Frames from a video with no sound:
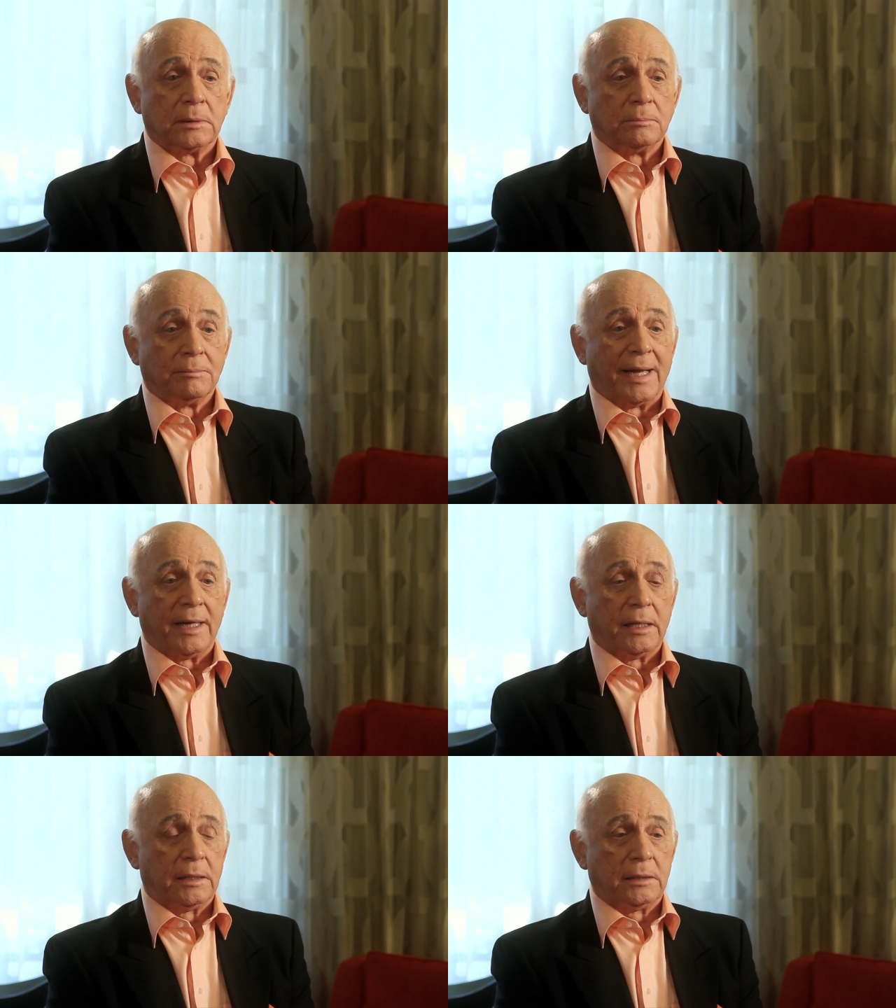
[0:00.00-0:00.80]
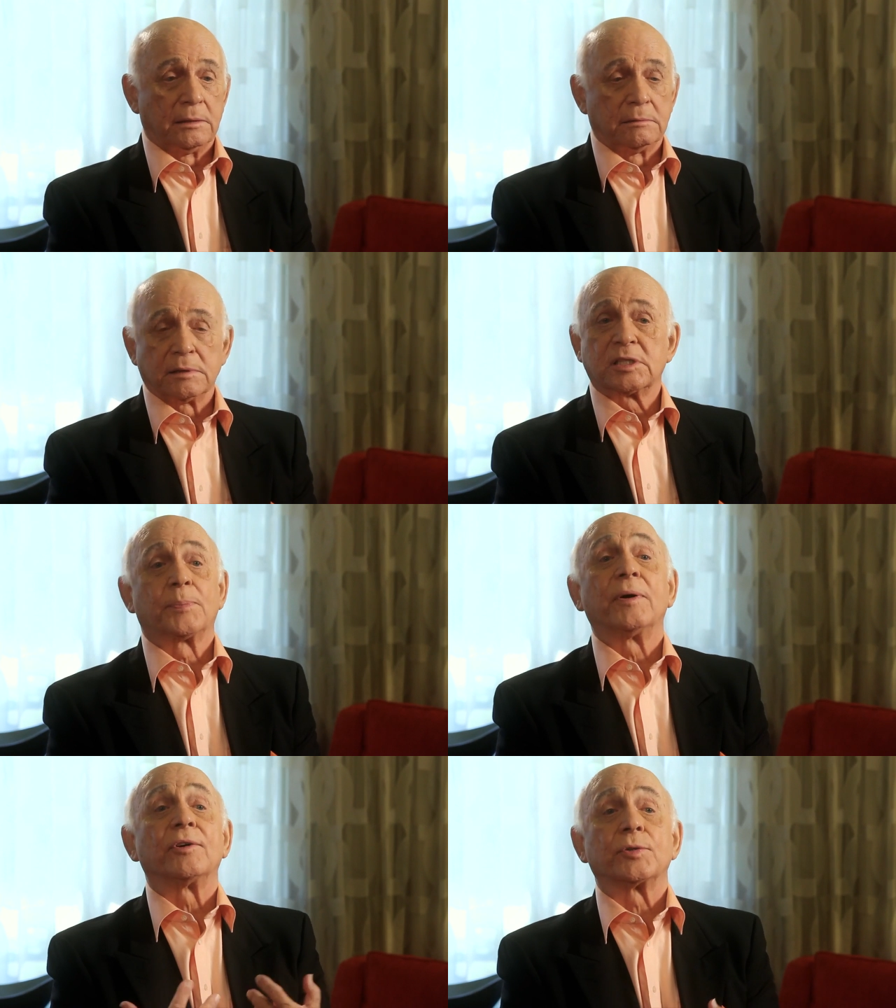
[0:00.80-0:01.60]
My
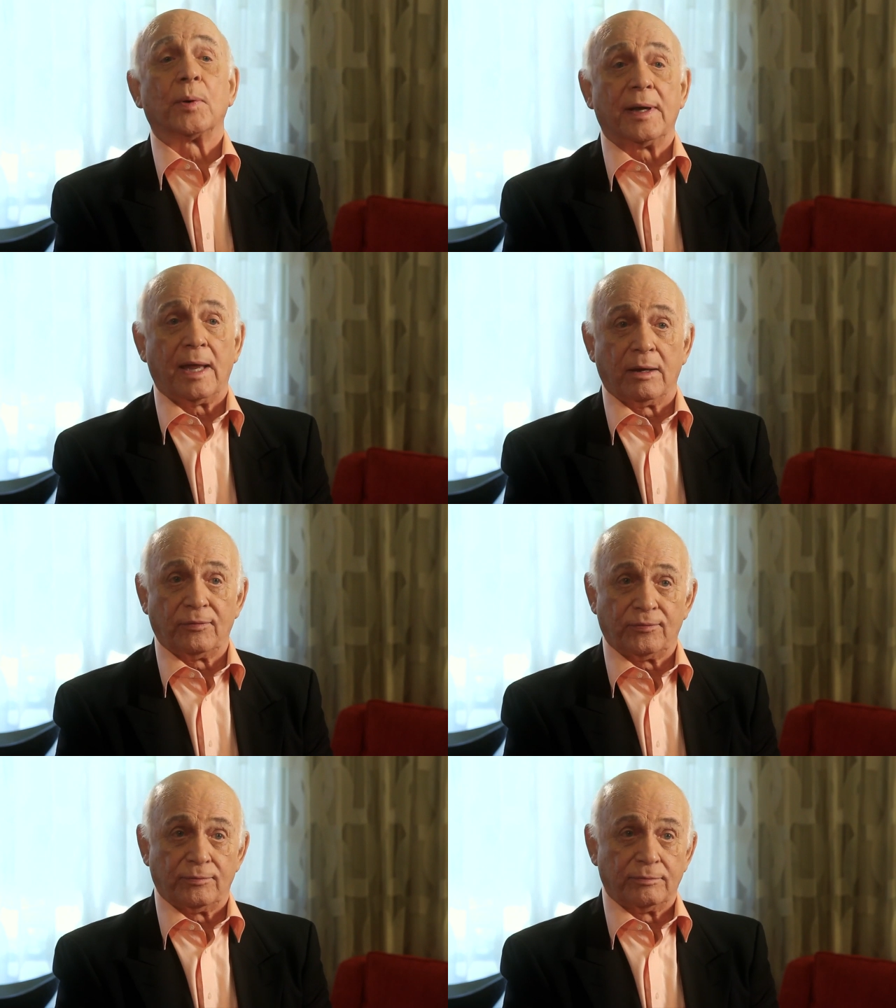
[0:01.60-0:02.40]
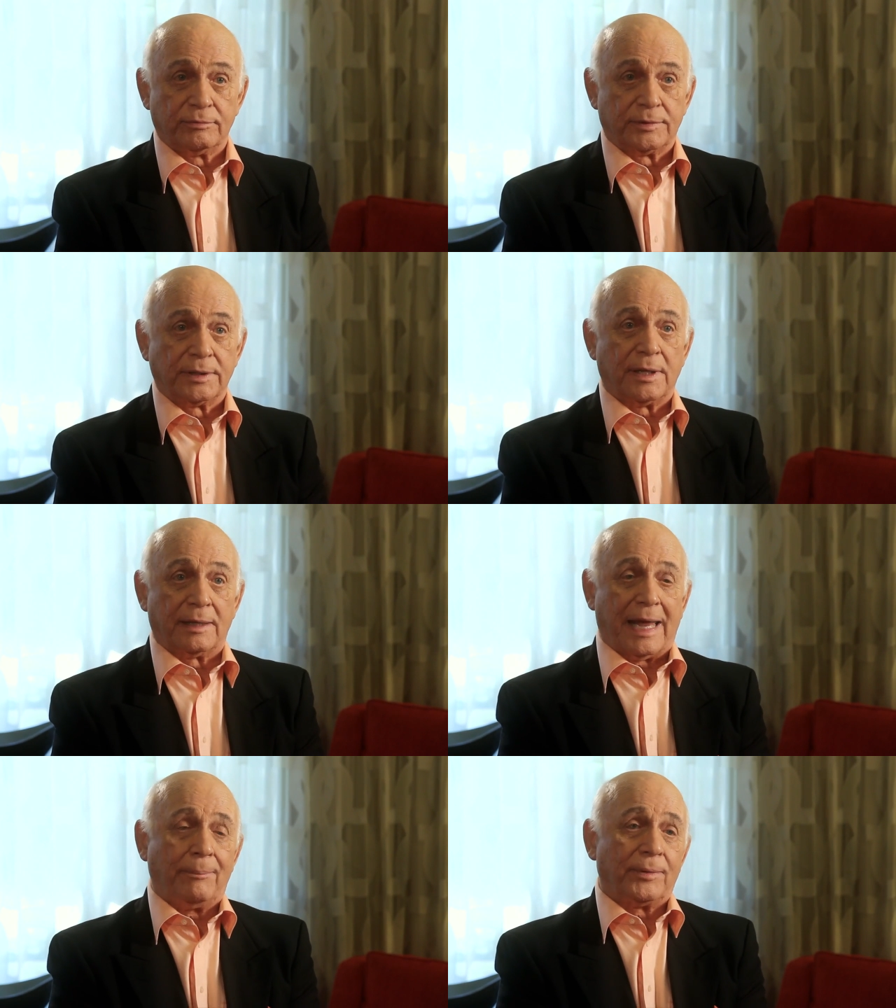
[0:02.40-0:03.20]
spiritual life did
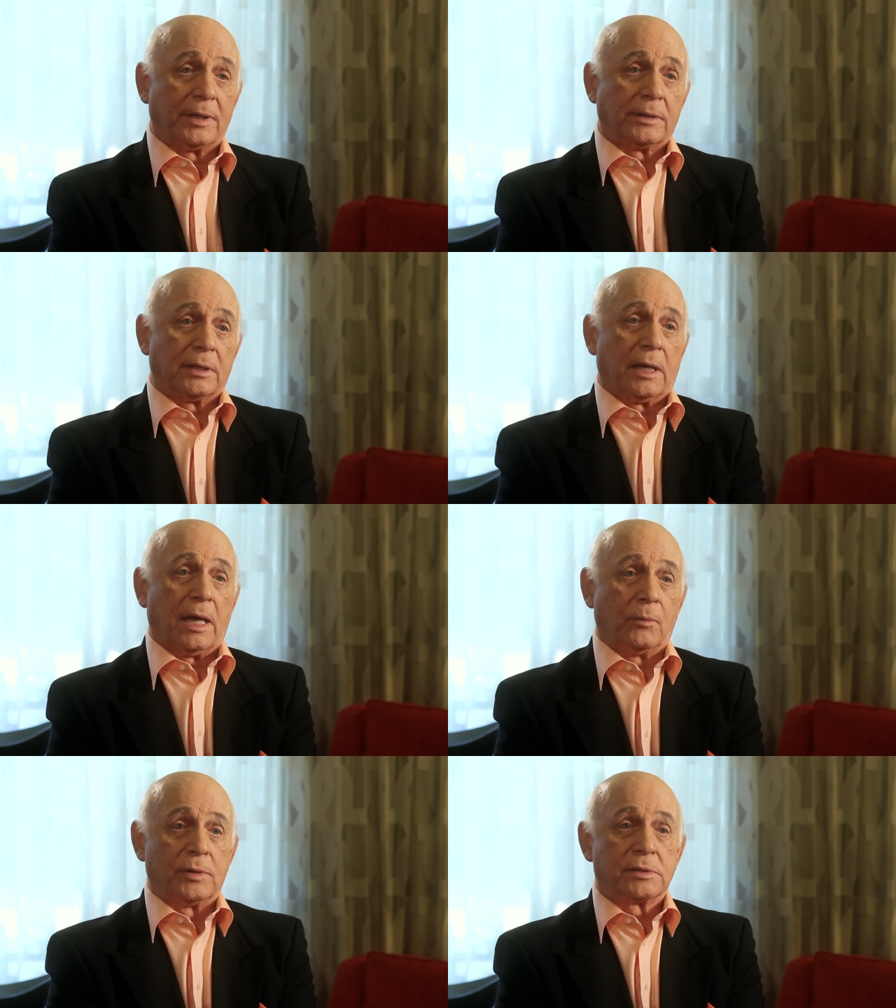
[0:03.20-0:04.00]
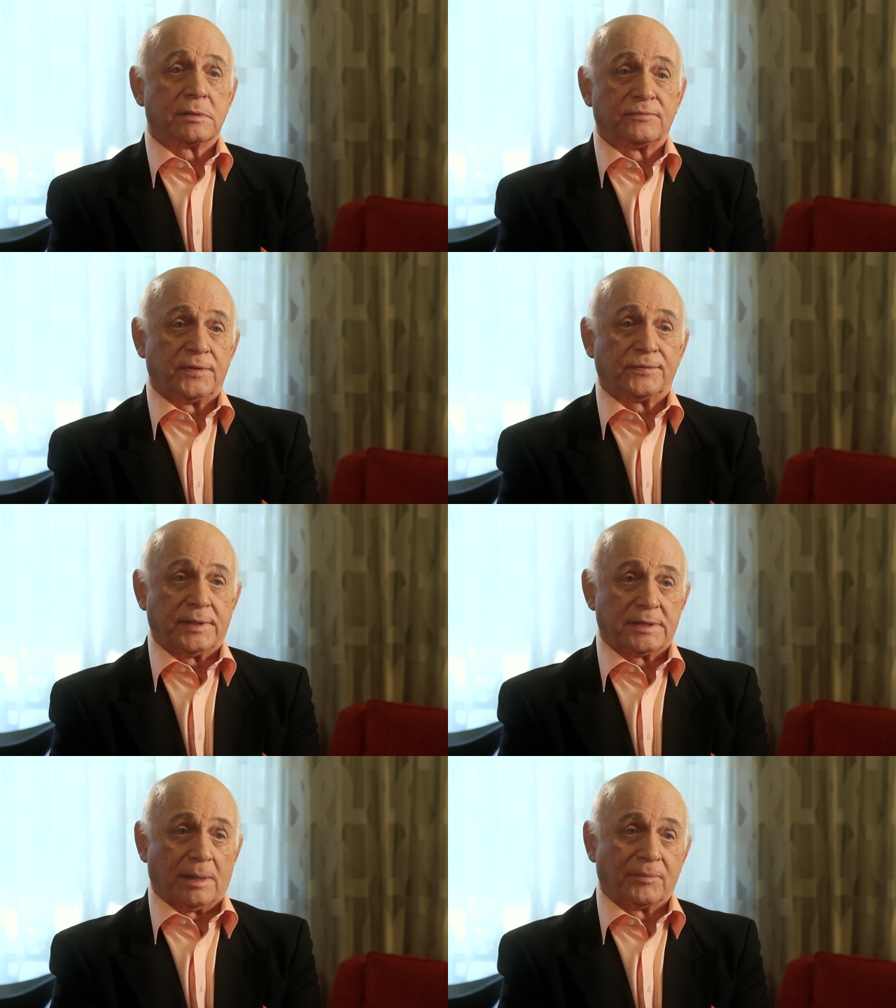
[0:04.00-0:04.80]
not happen until I was
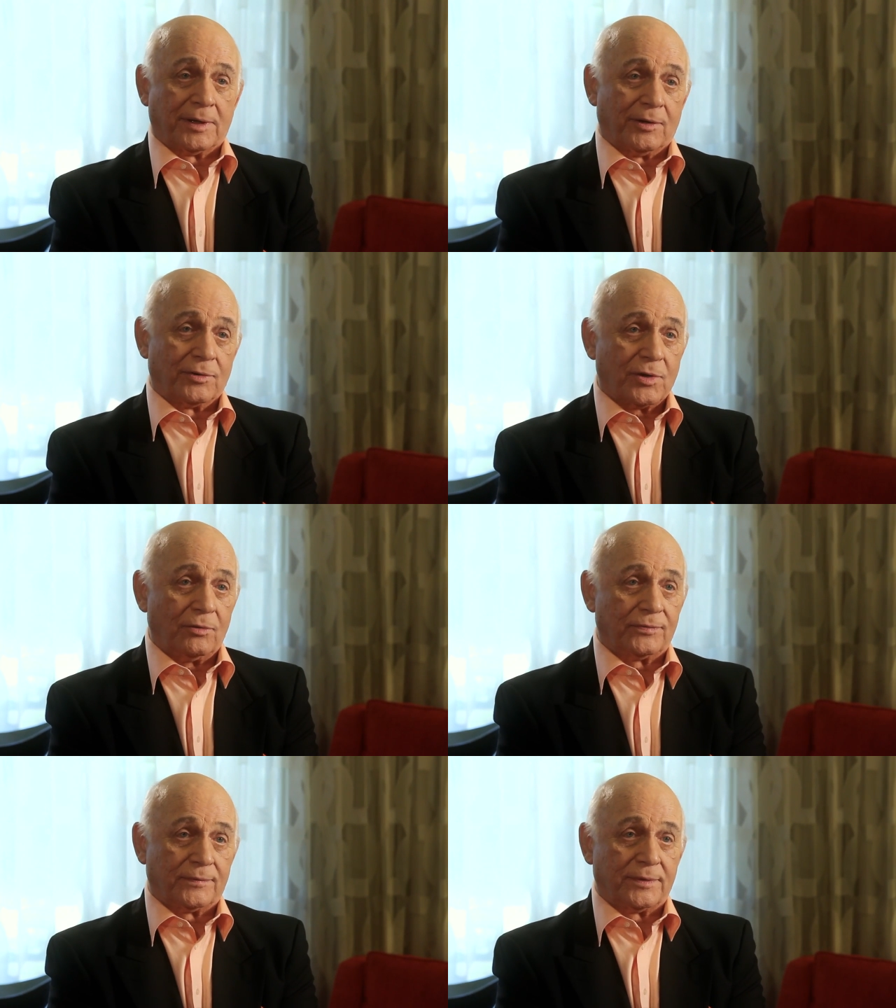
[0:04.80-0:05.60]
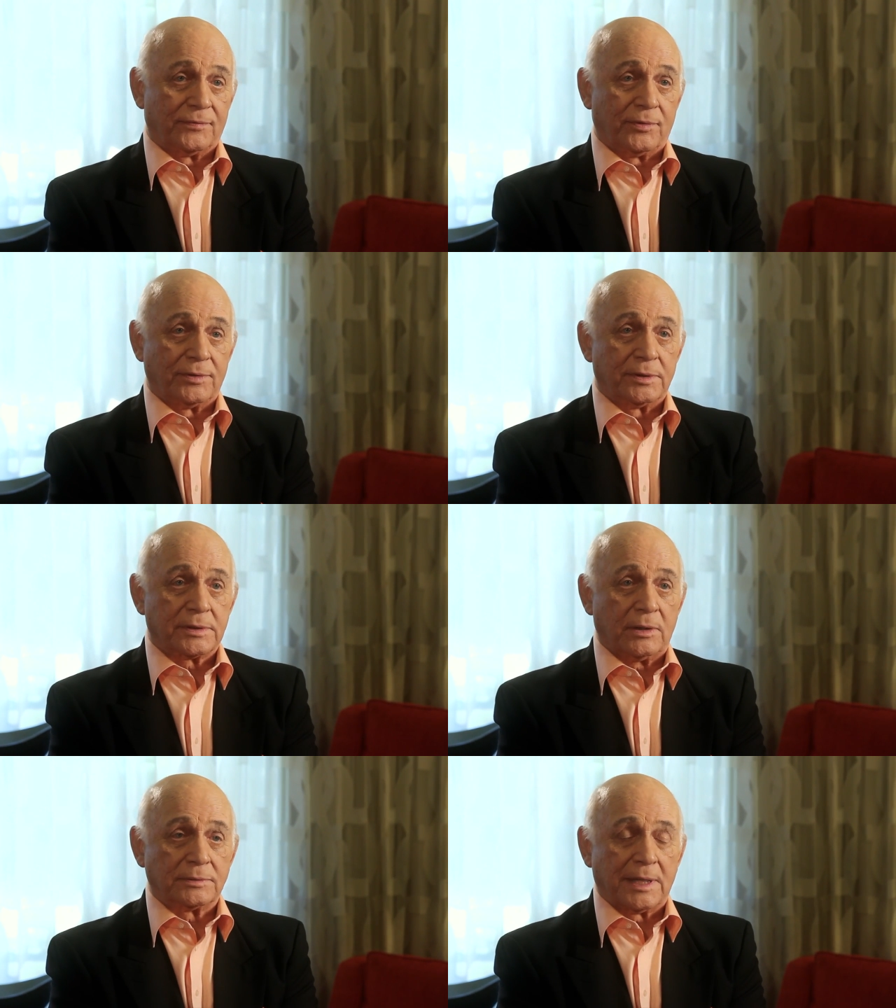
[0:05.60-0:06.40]
50-something years old, 54
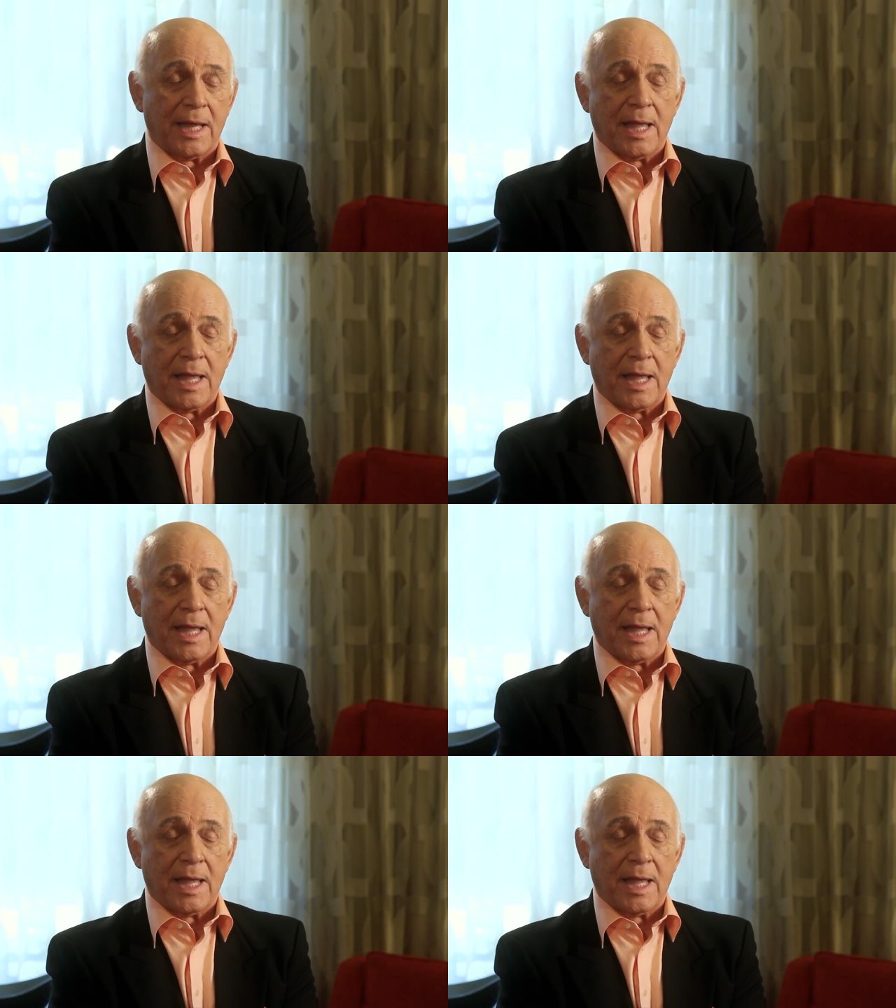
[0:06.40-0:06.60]
years old.